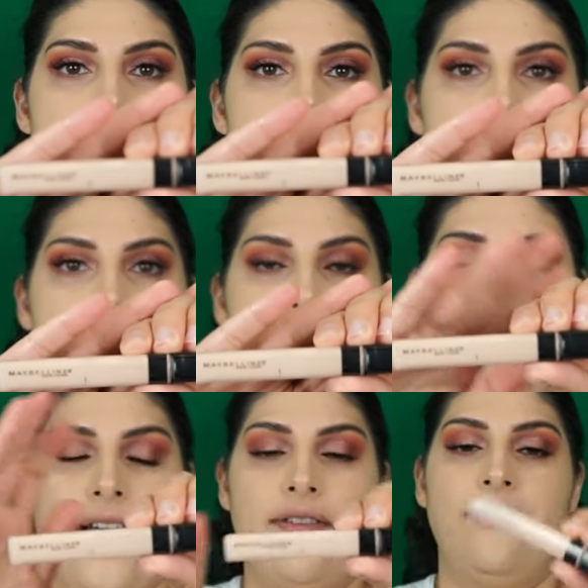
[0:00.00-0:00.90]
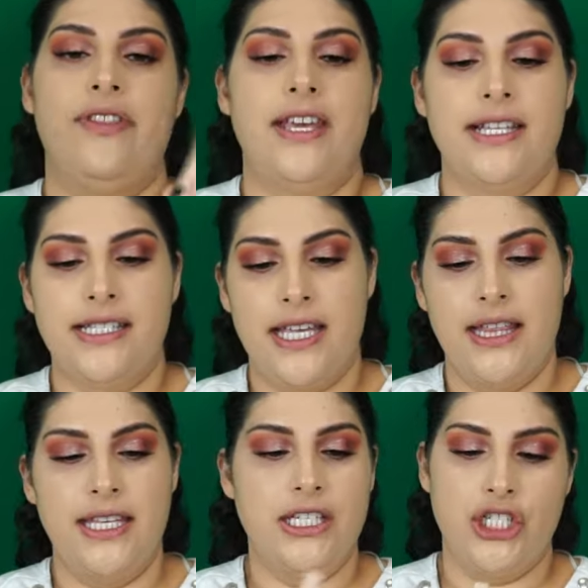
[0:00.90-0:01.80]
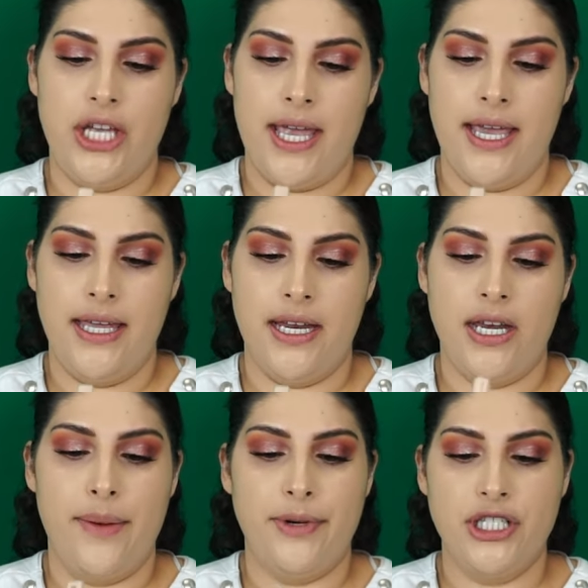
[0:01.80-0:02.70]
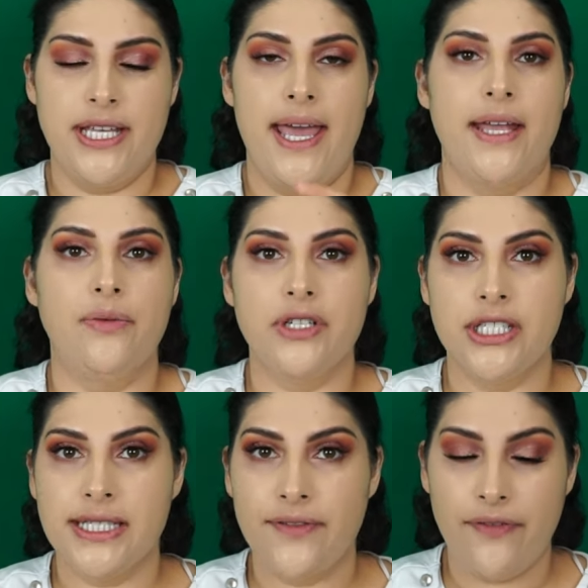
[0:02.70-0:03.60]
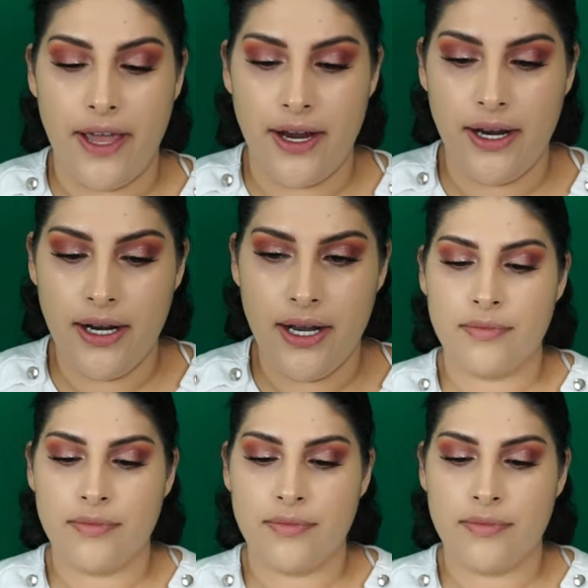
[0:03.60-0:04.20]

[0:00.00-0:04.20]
I have this in the shade number 10, which is Fair.